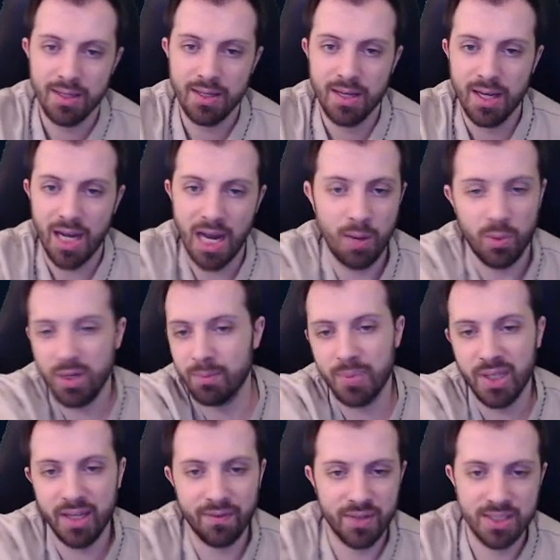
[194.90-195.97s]
I wouldn't
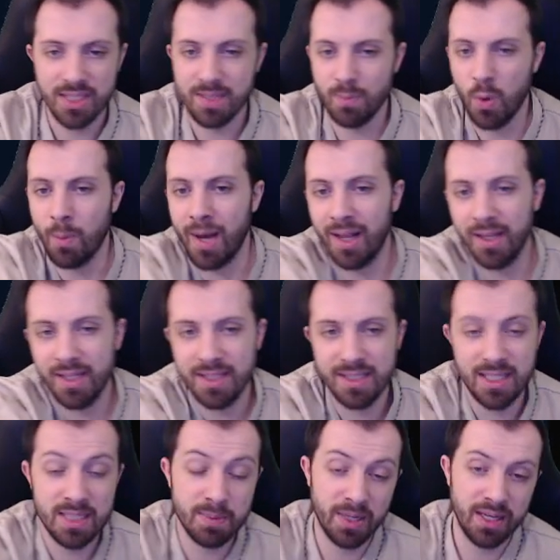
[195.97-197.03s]
play versus mobile
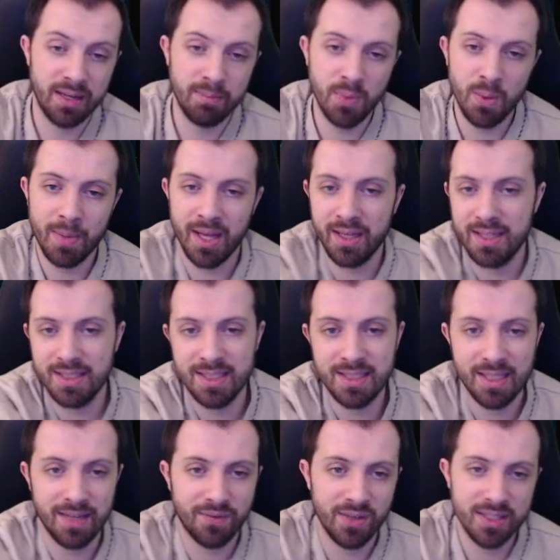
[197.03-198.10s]
ADCs, but in mobile ADCs,
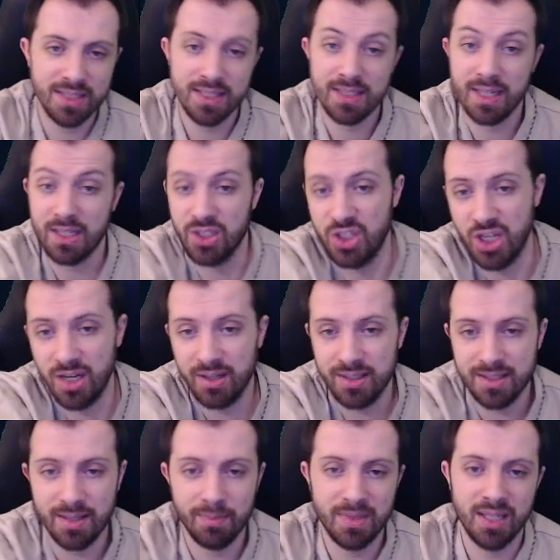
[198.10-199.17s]
like for instance, like Jhin or
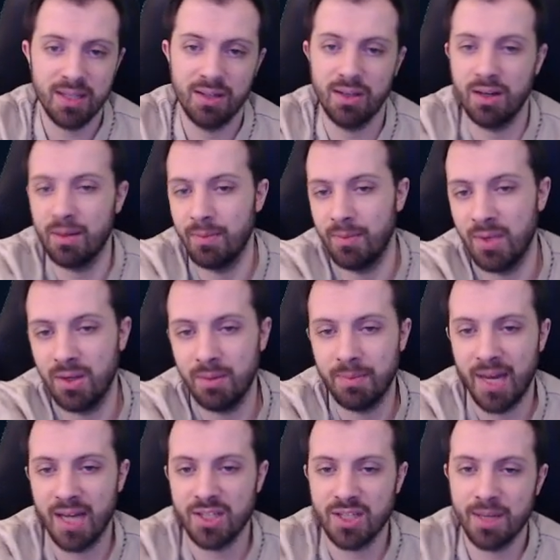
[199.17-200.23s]
something, good
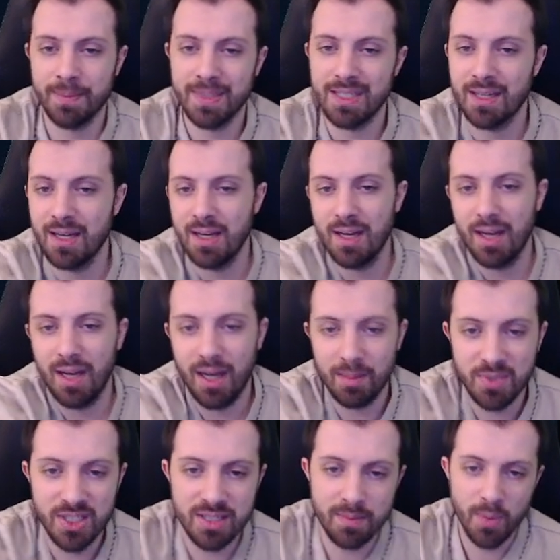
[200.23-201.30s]
matchups.
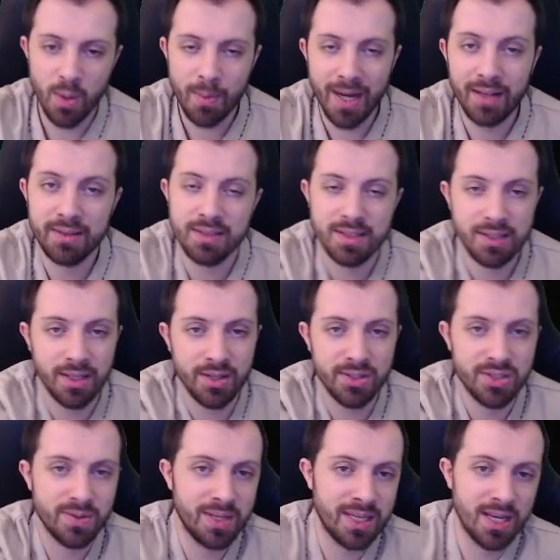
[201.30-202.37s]
She's a mobile and slow,
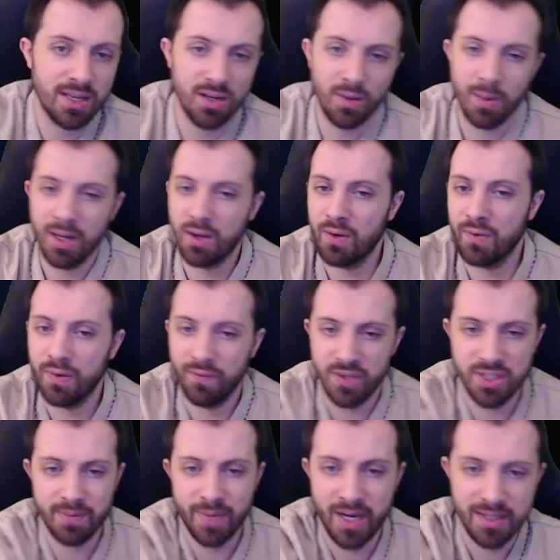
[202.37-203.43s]
so again, you don't want to go for
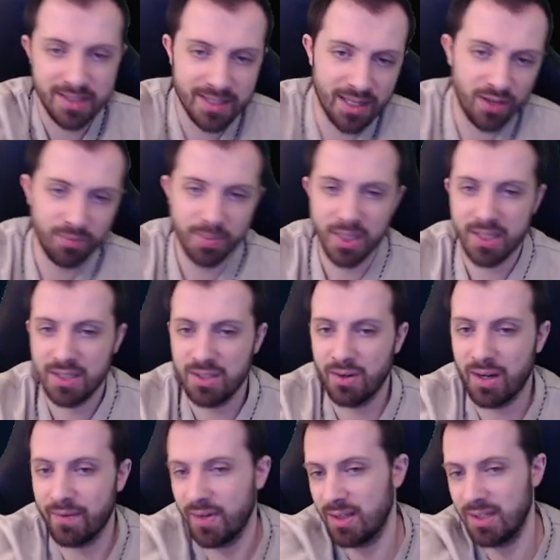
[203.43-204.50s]
vision by yourself because you don't
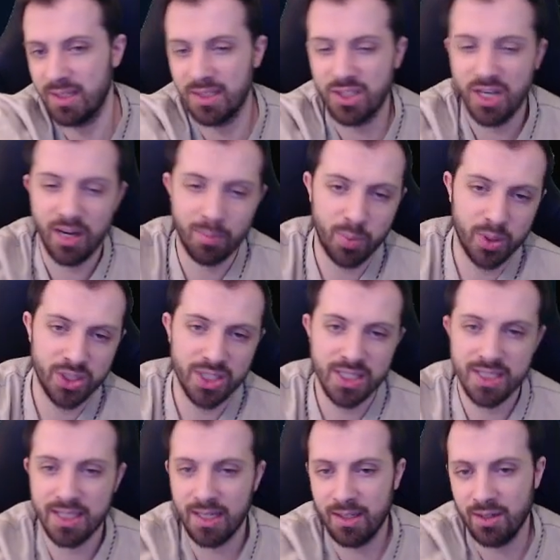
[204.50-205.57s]
have anything to check
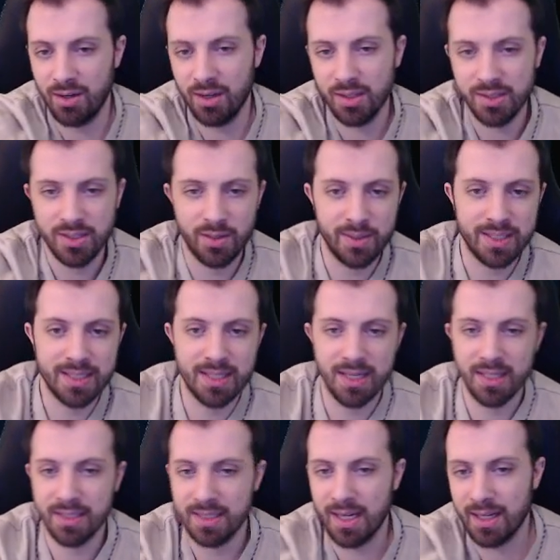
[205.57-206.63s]
bushes, and you're also a sitting
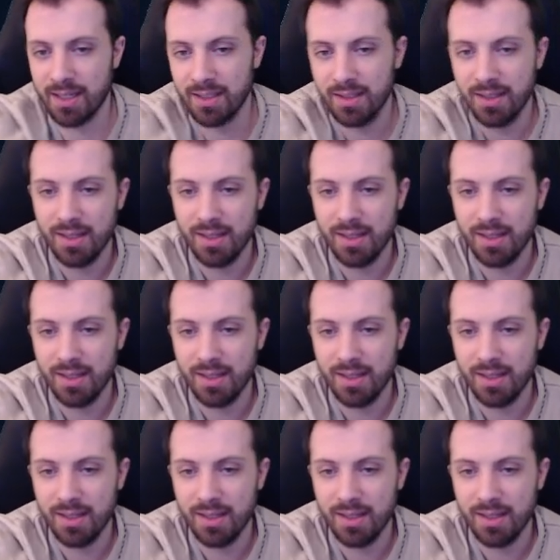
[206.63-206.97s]
duck.